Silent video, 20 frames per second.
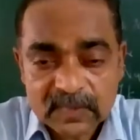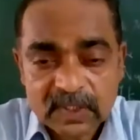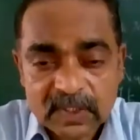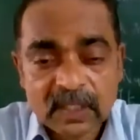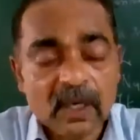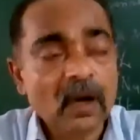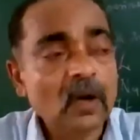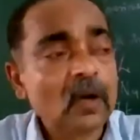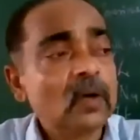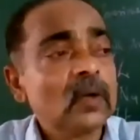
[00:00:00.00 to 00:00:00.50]

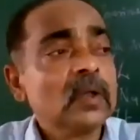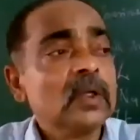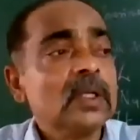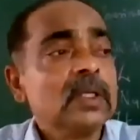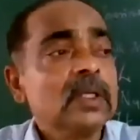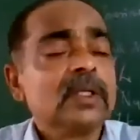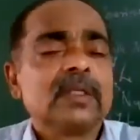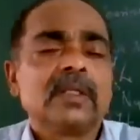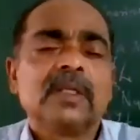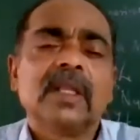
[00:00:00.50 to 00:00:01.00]
Now,
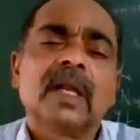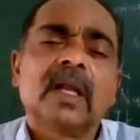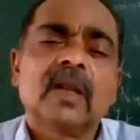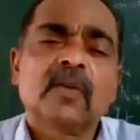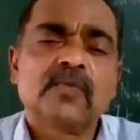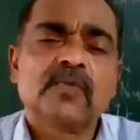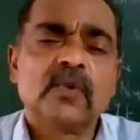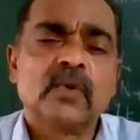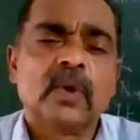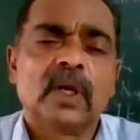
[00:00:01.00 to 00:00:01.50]
there
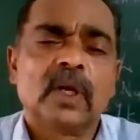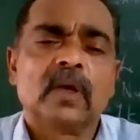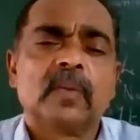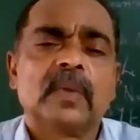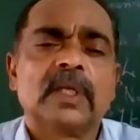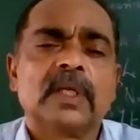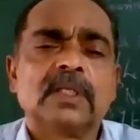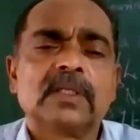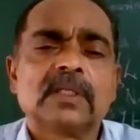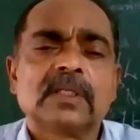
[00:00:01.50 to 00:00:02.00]
are few
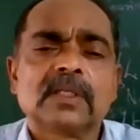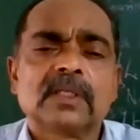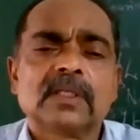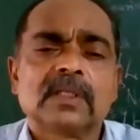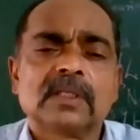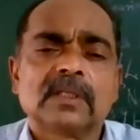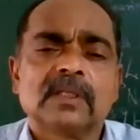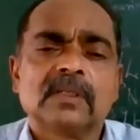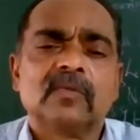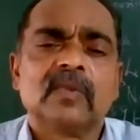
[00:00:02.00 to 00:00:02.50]

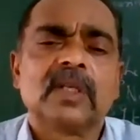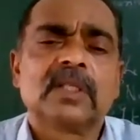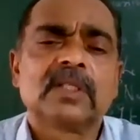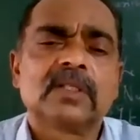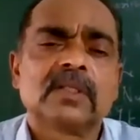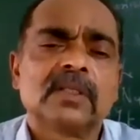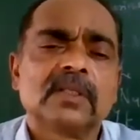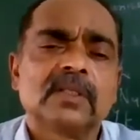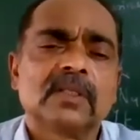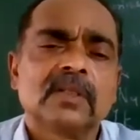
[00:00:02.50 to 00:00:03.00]
elements
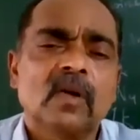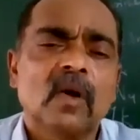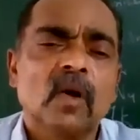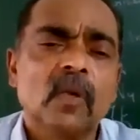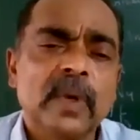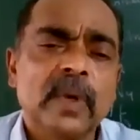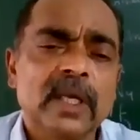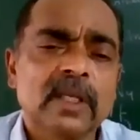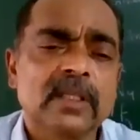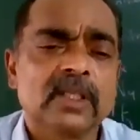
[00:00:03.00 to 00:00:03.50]
which
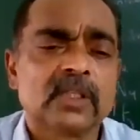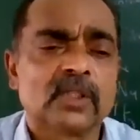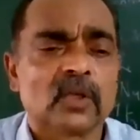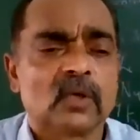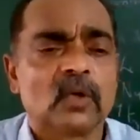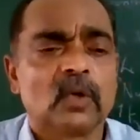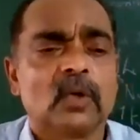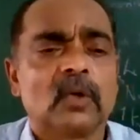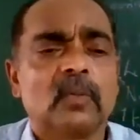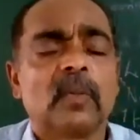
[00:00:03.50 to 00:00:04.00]
obey this
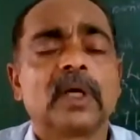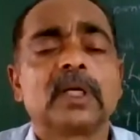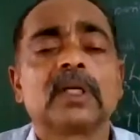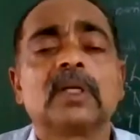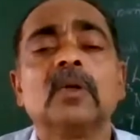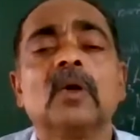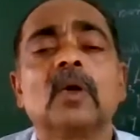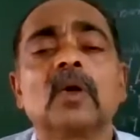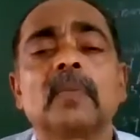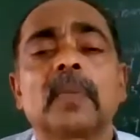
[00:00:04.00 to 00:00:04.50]
rule, but
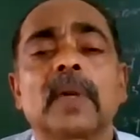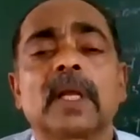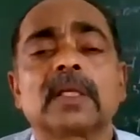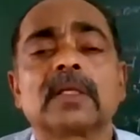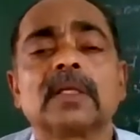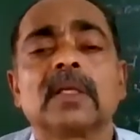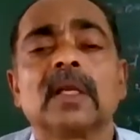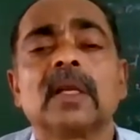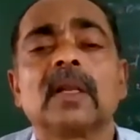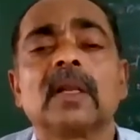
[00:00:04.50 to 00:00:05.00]
not
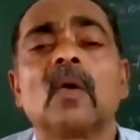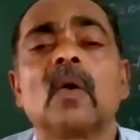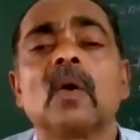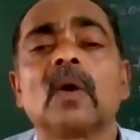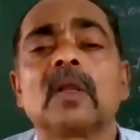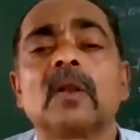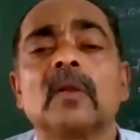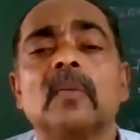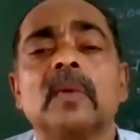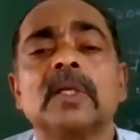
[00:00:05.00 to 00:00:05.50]
practically all
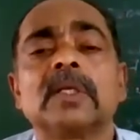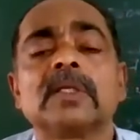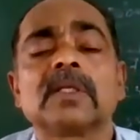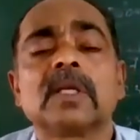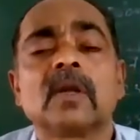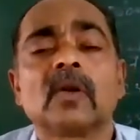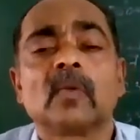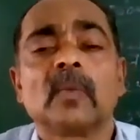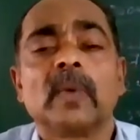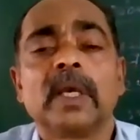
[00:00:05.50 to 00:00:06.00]
elements
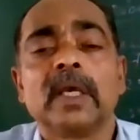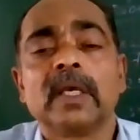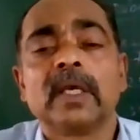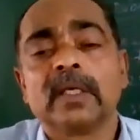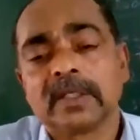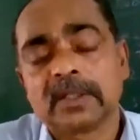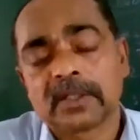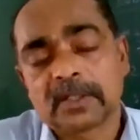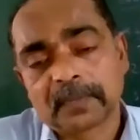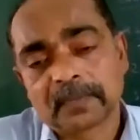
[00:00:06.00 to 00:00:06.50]
are obeying
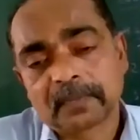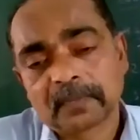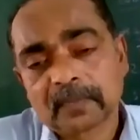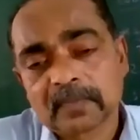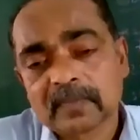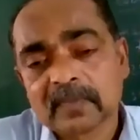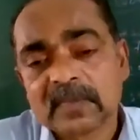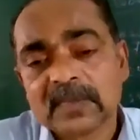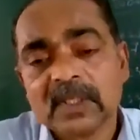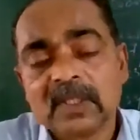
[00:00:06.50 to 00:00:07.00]
it.
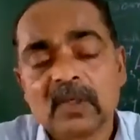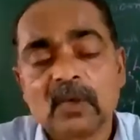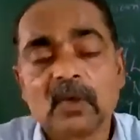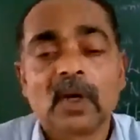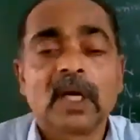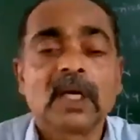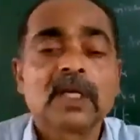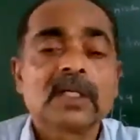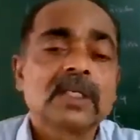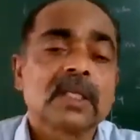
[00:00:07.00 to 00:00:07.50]
You
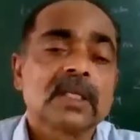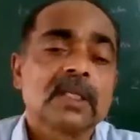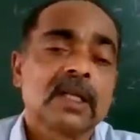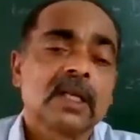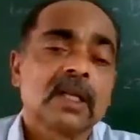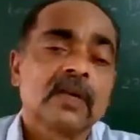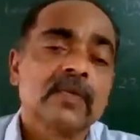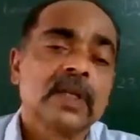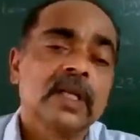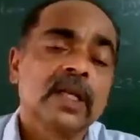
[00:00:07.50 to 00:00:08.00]
can't say that
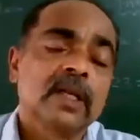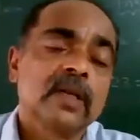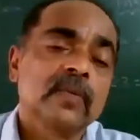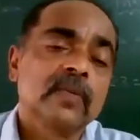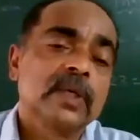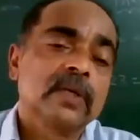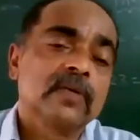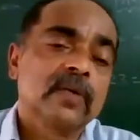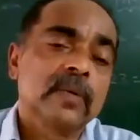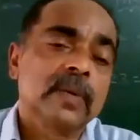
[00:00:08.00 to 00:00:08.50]
every
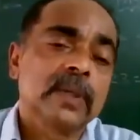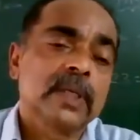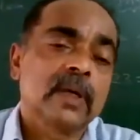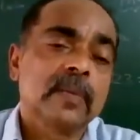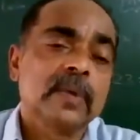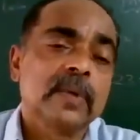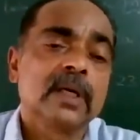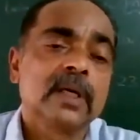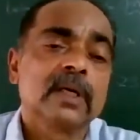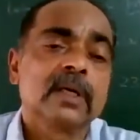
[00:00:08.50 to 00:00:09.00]
element will be
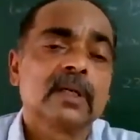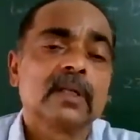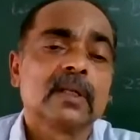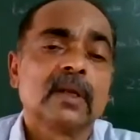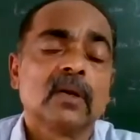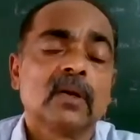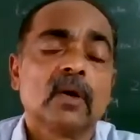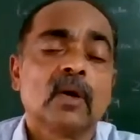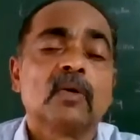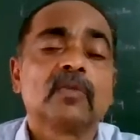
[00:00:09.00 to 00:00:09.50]
coming under the
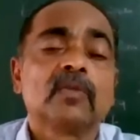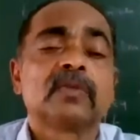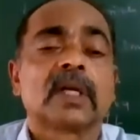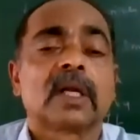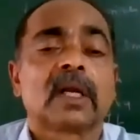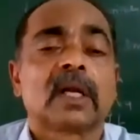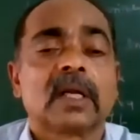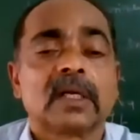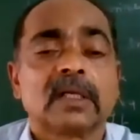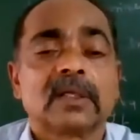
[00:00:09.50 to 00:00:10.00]
law of
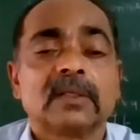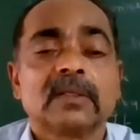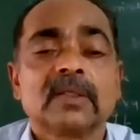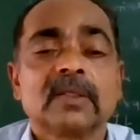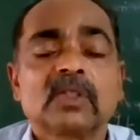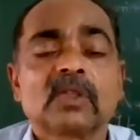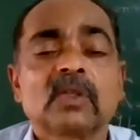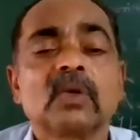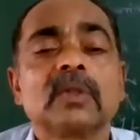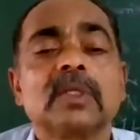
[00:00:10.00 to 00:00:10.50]
triad.
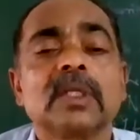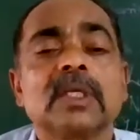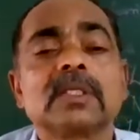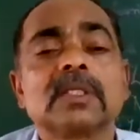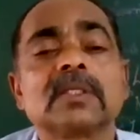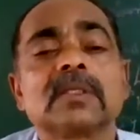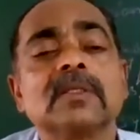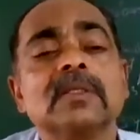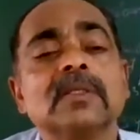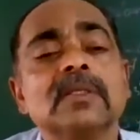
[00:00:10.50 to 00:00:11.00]
So
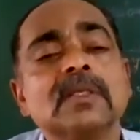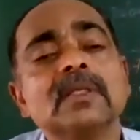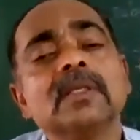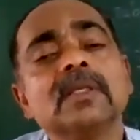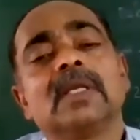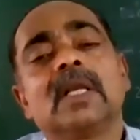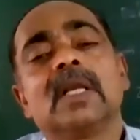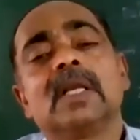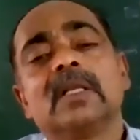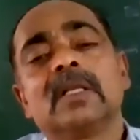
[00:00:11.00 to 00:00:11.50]
this,
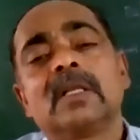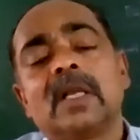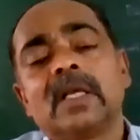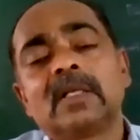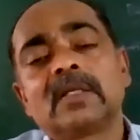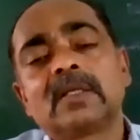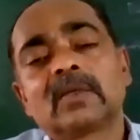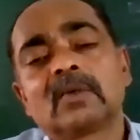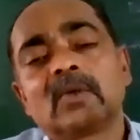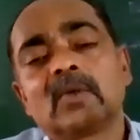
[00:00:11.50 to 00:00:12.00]
in
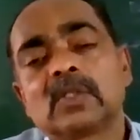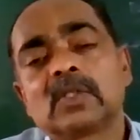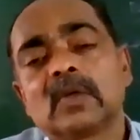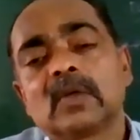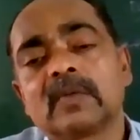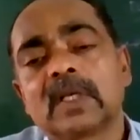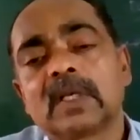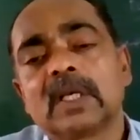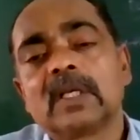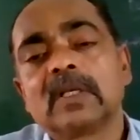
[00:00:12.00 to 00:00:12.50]
later course
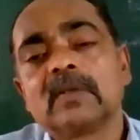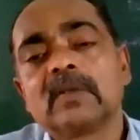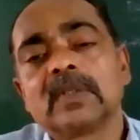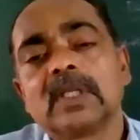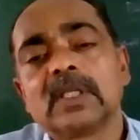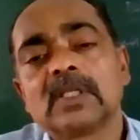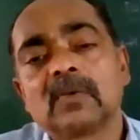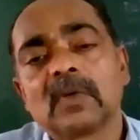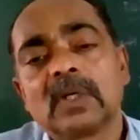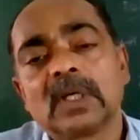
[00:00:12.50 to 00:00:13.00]
of time,
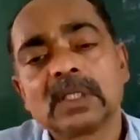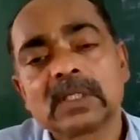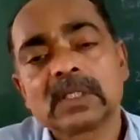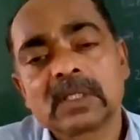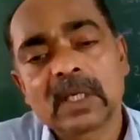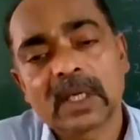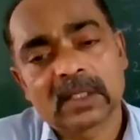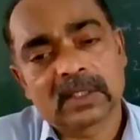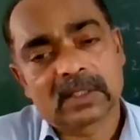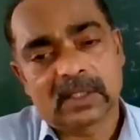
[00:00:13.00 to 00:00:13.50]
this was
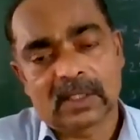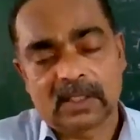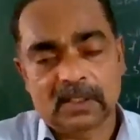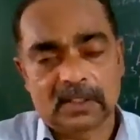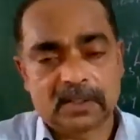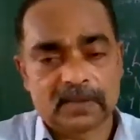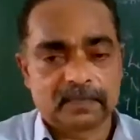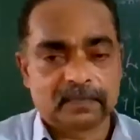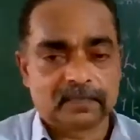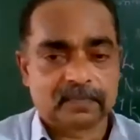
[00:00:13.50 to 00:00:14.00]

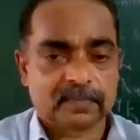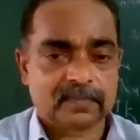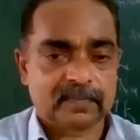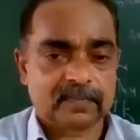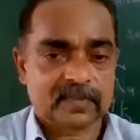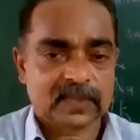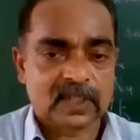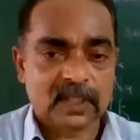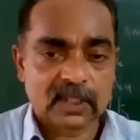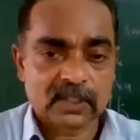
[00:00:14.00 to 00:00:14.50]
cancelled.
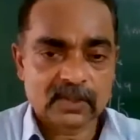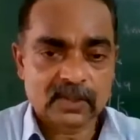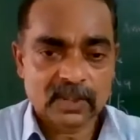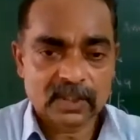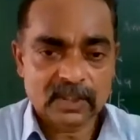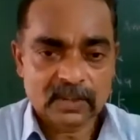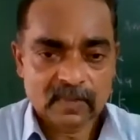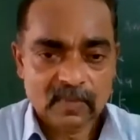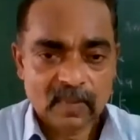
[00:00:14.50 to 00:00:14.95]
Understood it?